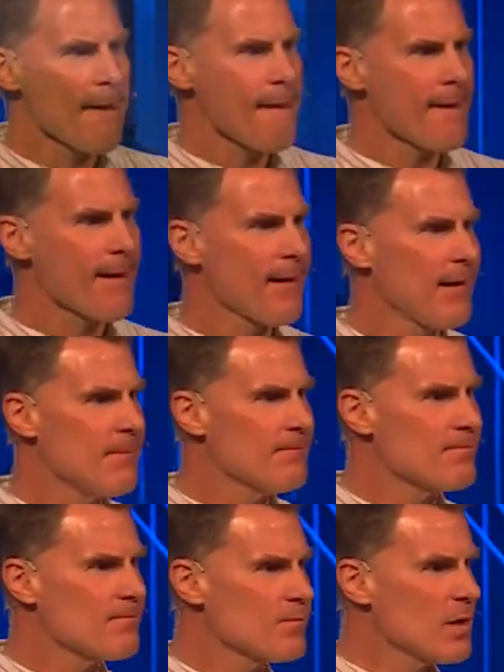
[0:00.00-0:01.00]

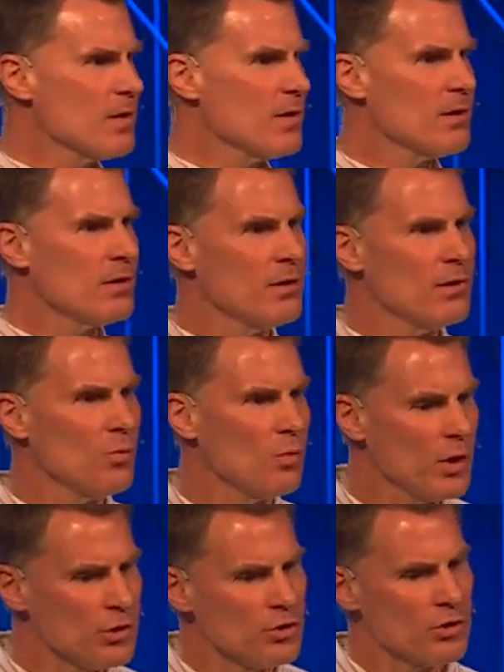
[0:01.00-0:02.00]

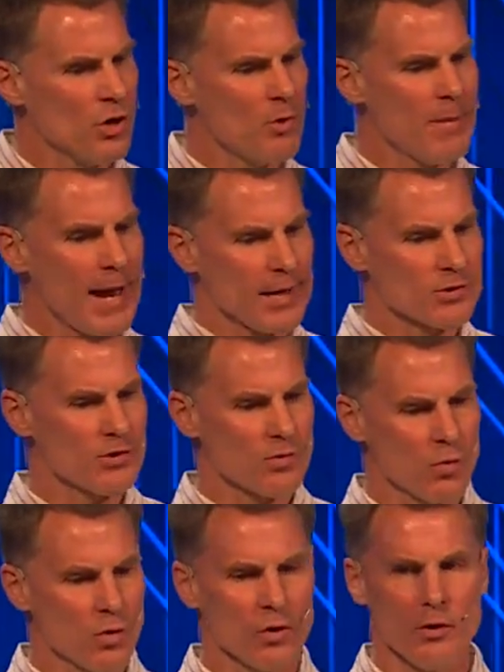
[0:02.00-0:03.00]
When you go back to the
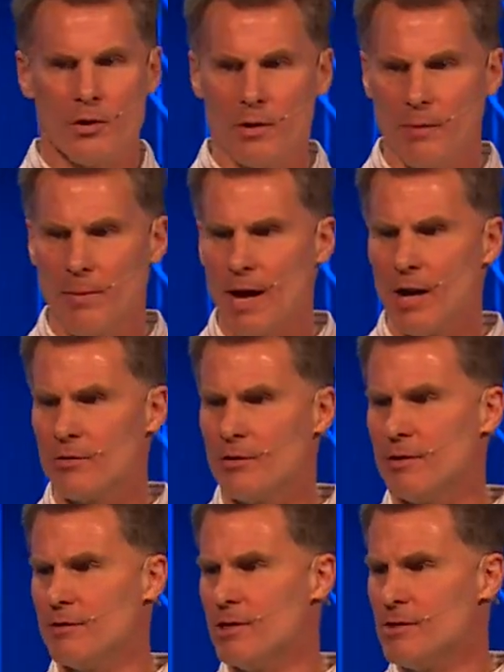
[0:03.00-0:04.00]
word
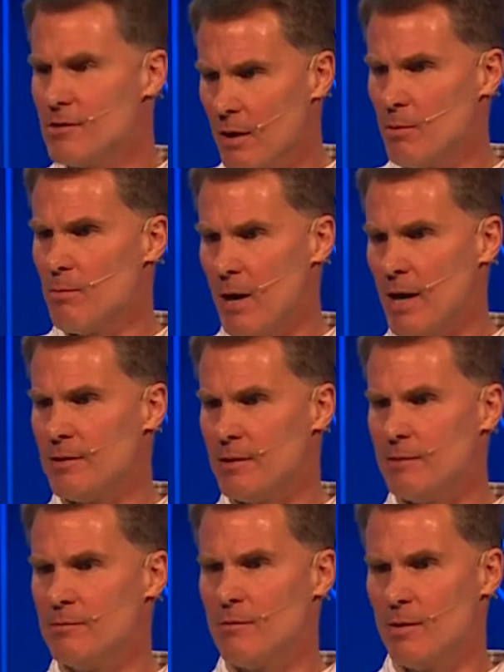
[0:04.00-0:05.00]
about the
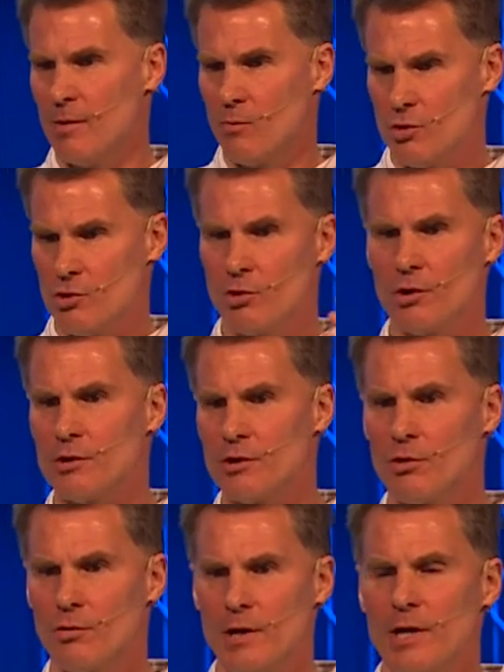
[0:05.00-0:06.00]
double-minded, when you look at the
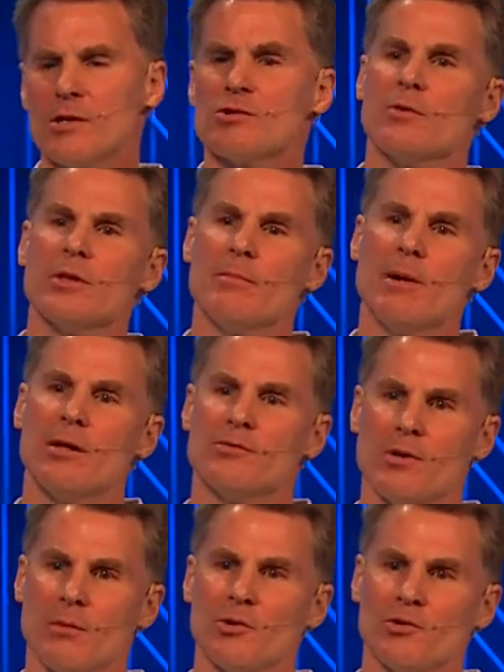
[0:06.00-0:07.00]
Greek, it's really about
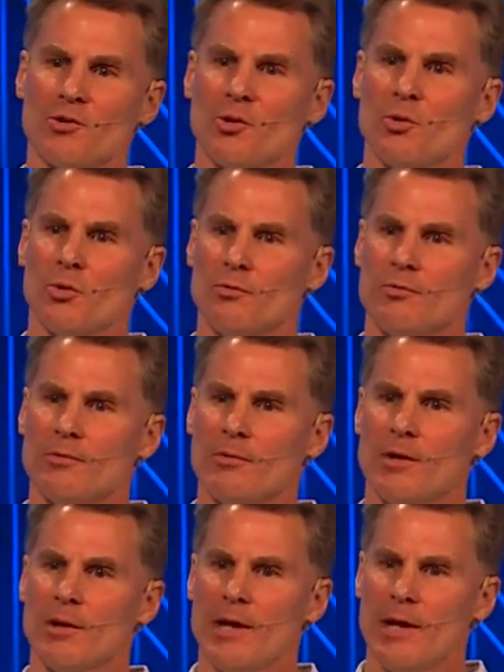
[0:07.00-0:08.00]
double-souled.
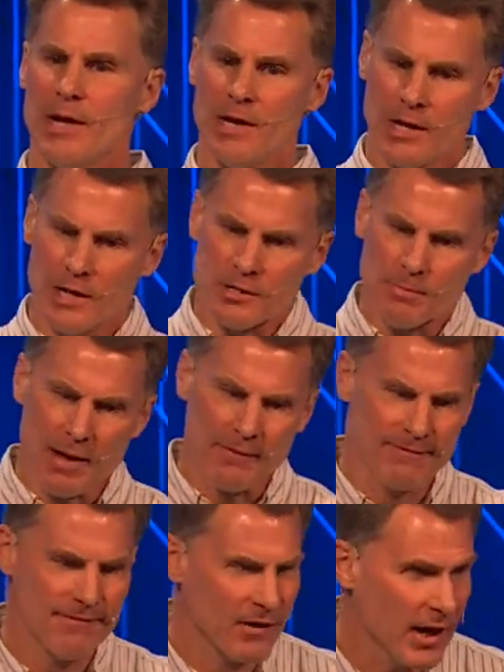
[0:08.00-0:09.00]
It's
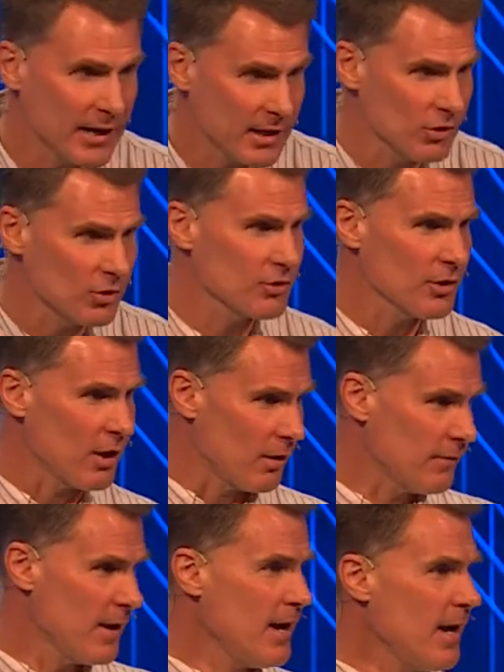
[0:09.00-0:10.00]
about fighting
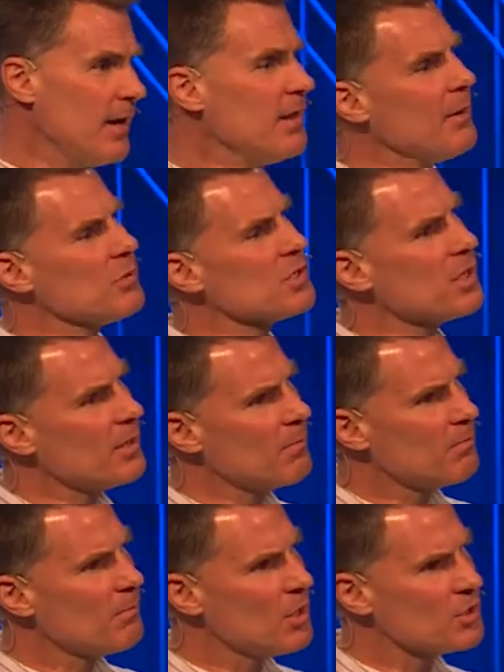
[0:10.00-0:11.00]
yourself. And that was the
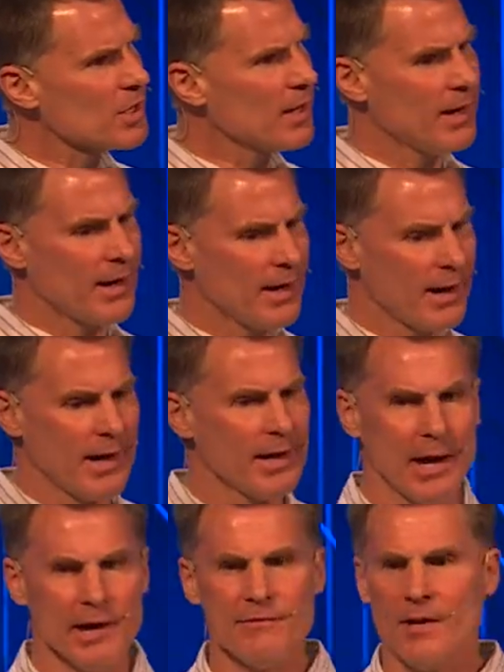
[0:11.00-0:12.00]
most,
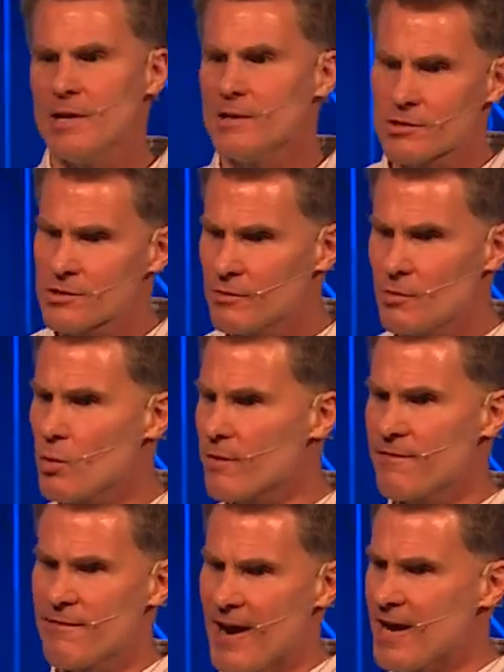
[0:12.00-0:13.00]
I find the Civil War
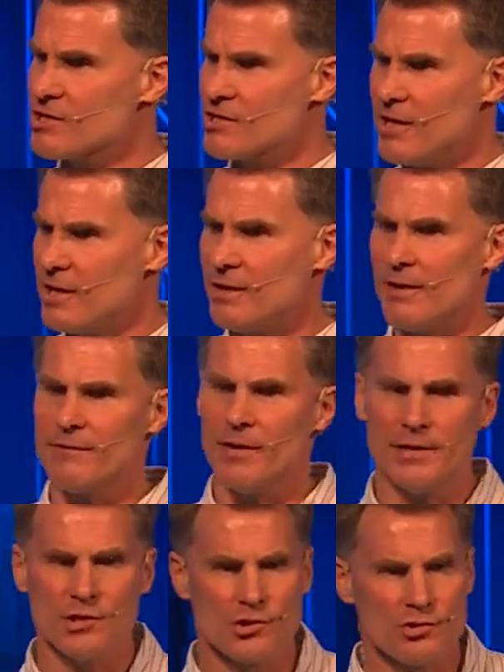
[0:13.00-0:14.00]
fascinating. I
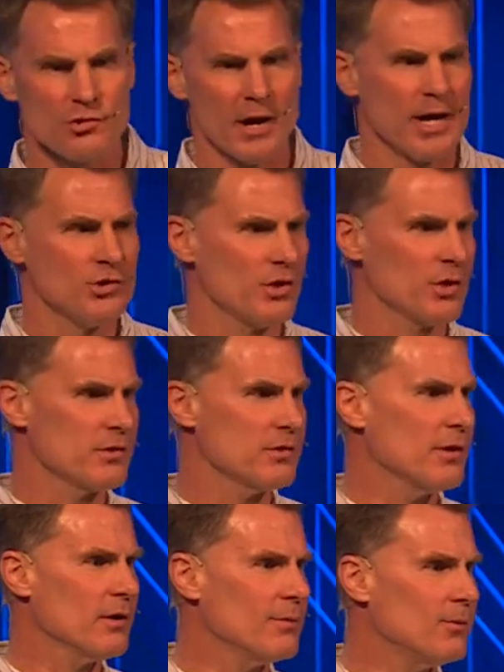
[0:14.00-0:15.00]
find it tragic and
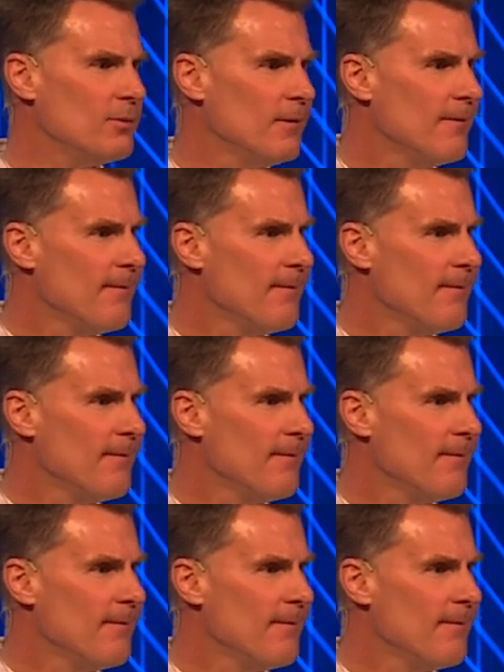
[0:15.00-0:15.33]
terrible.